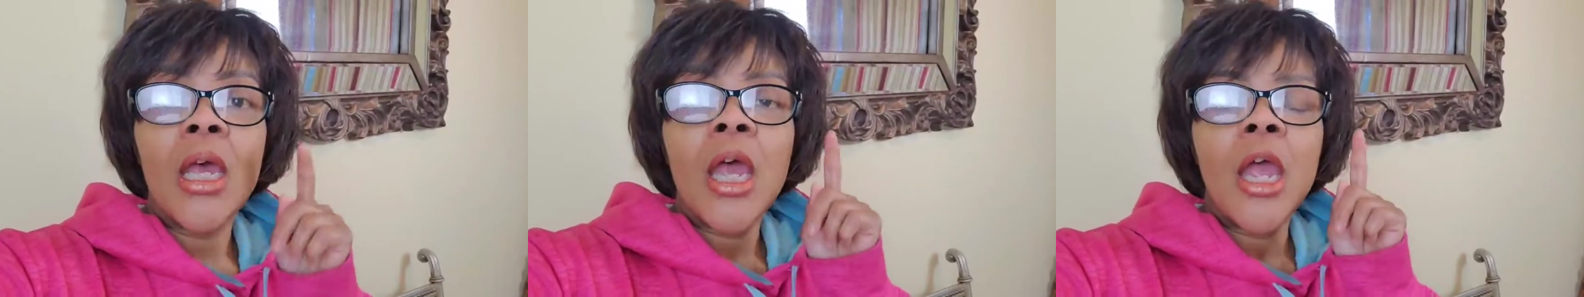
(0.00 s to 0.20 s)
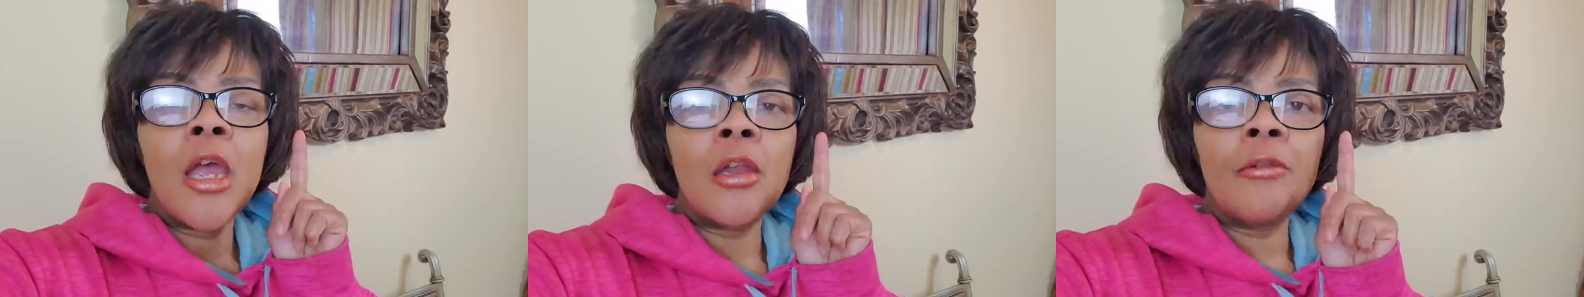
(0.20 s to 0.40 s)

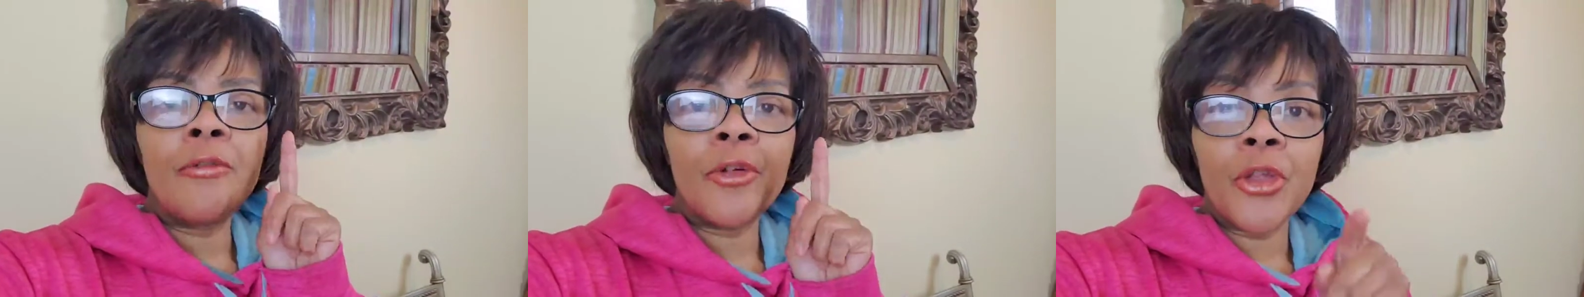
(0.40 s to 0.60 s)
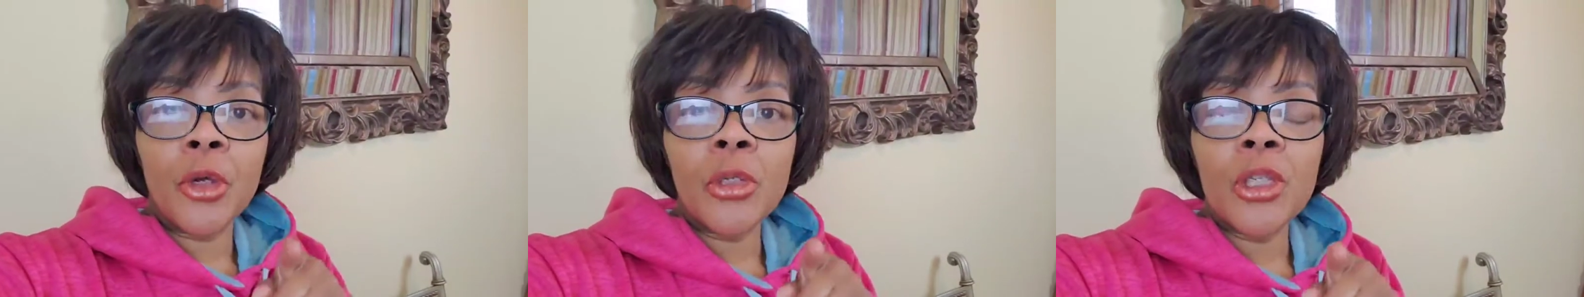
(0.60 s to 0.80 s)
And for
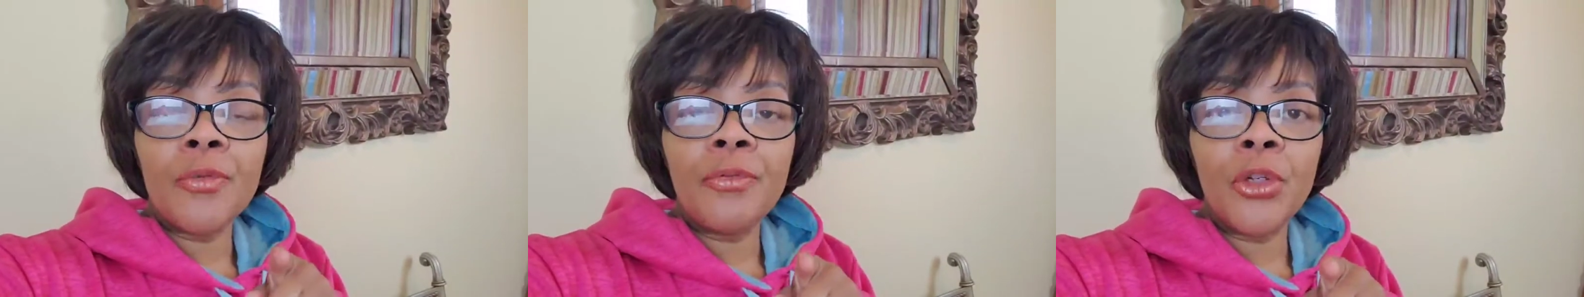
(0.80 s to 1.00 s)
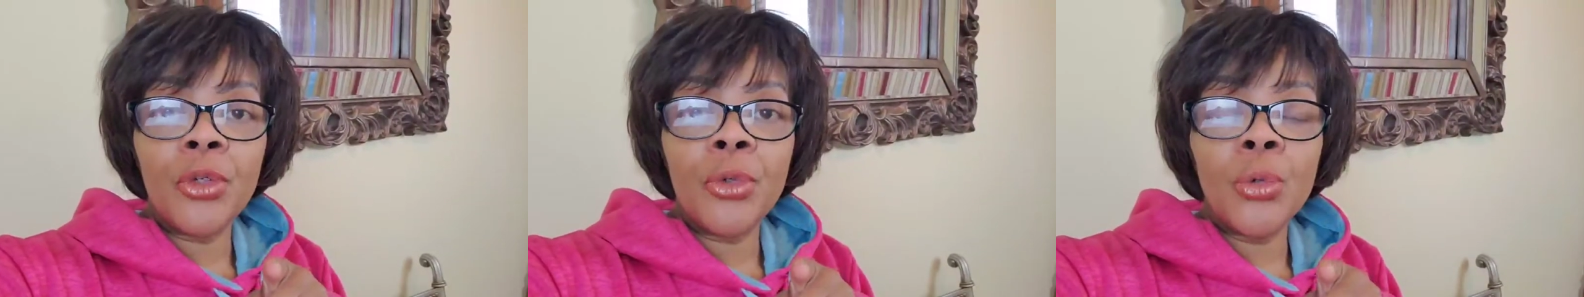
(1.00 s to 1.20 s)
those of
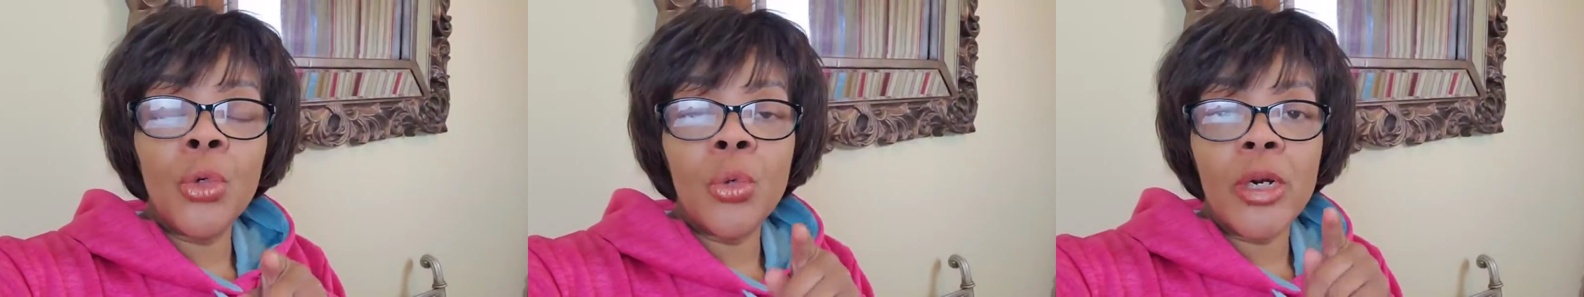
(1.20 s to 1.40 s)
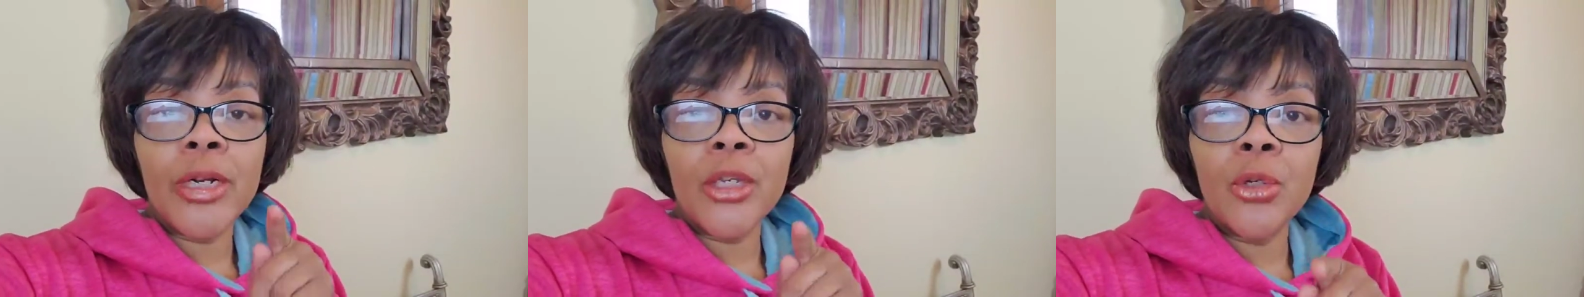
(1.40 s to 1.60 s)
you
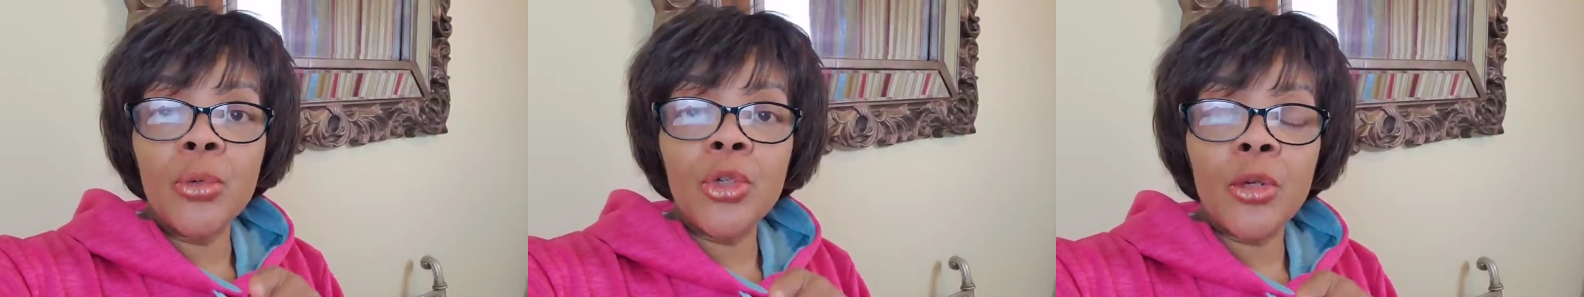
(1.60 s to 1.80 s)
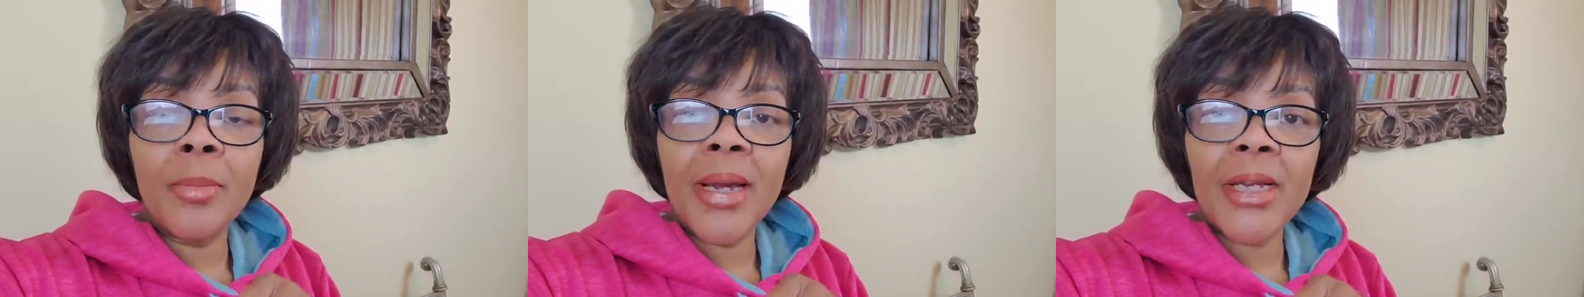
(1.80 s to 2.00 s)
who are new
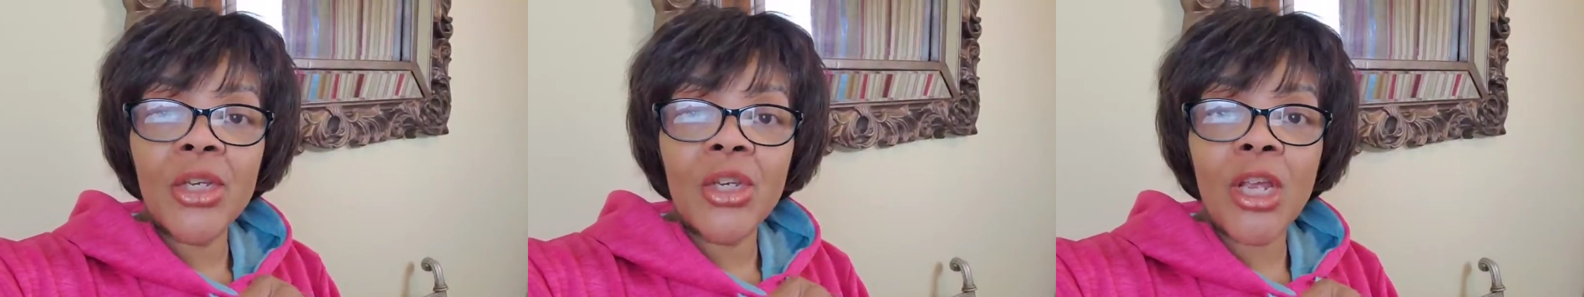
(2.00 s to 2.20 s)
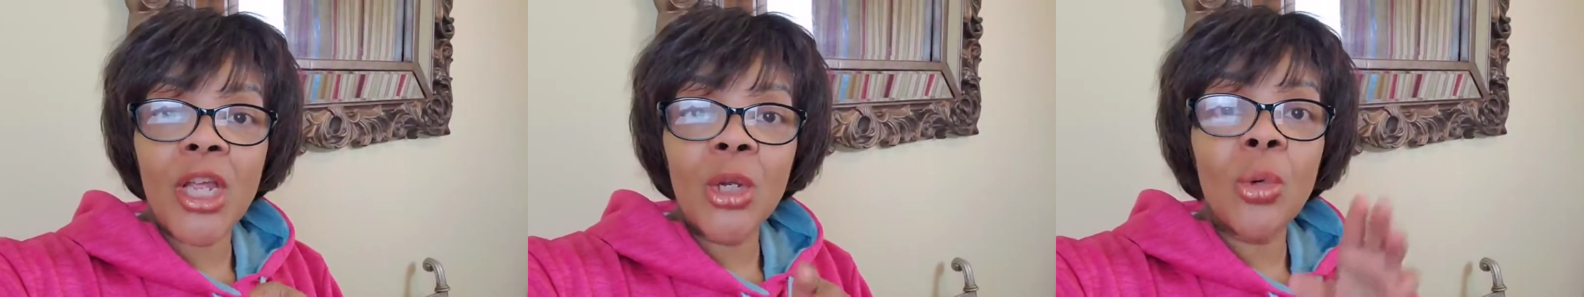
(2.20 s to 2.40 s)
to my
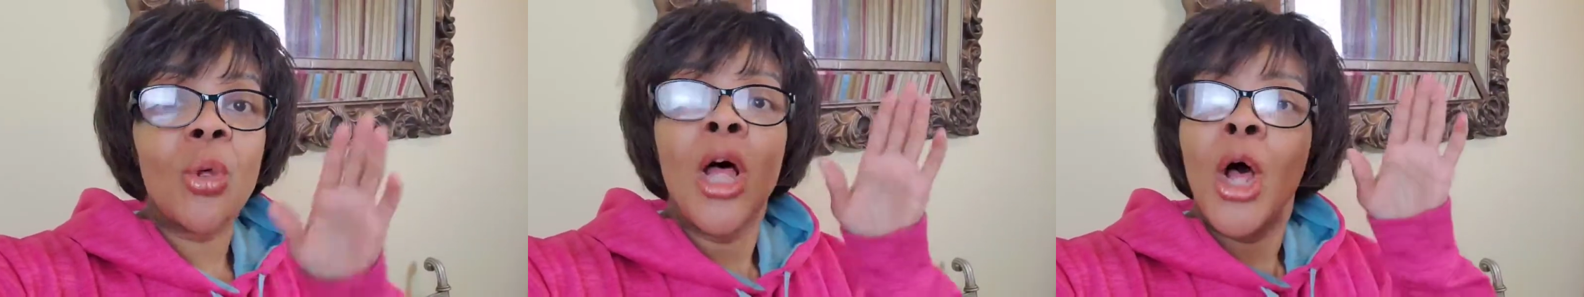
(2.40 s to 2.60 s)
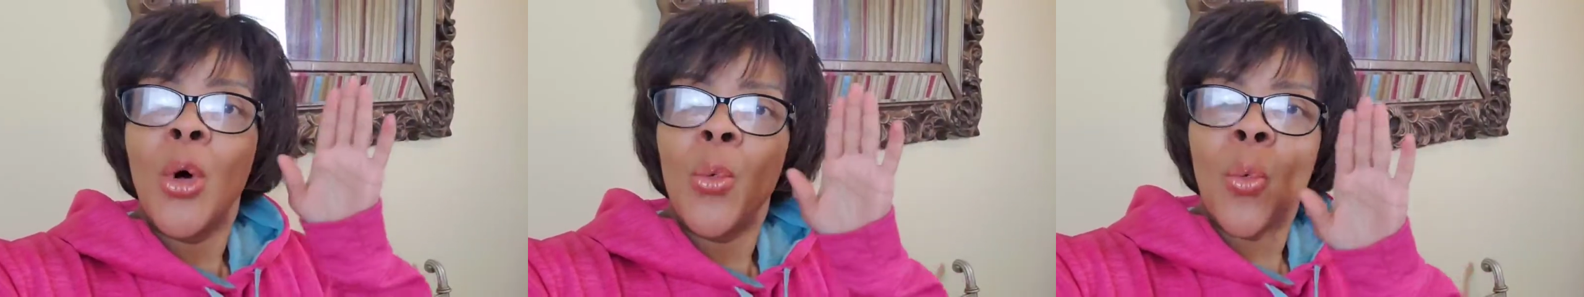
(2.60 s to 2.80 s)
channel,
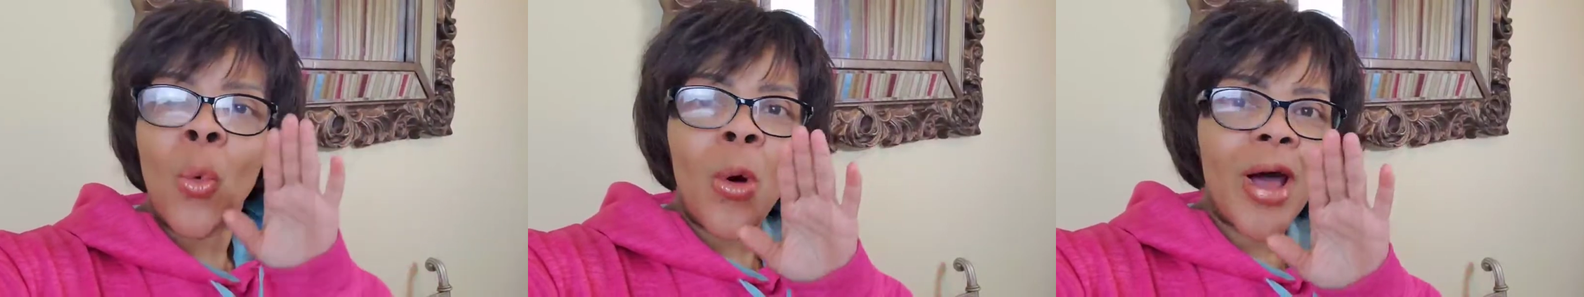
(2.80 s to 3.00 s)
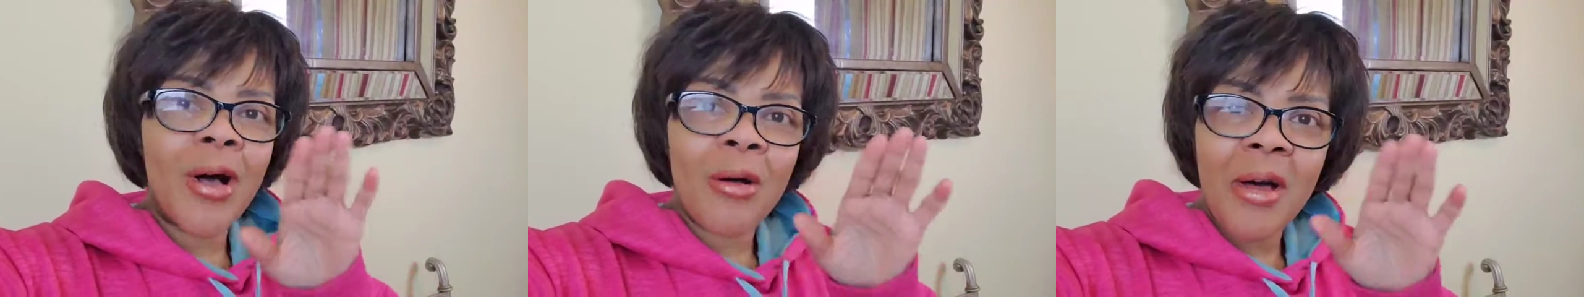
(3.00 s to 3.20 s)

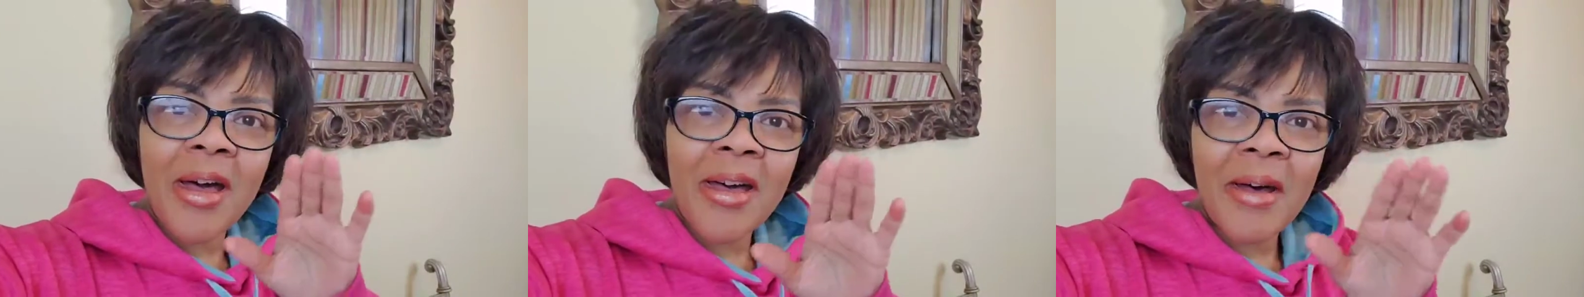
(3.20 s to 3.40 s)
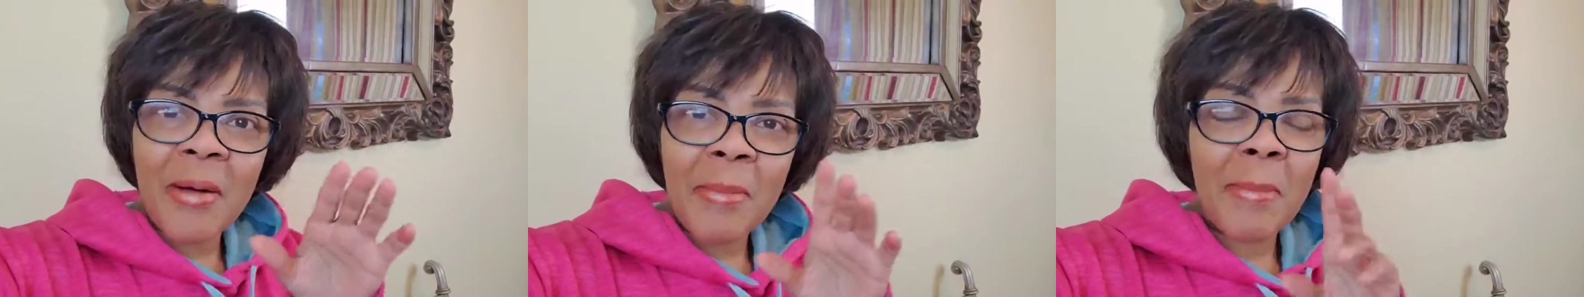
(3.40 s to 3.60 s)

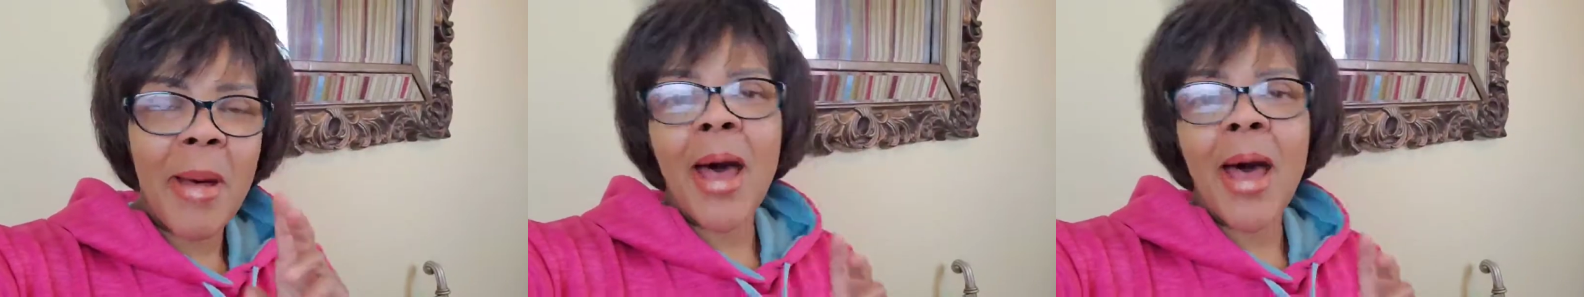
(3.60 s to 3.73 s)
welcome.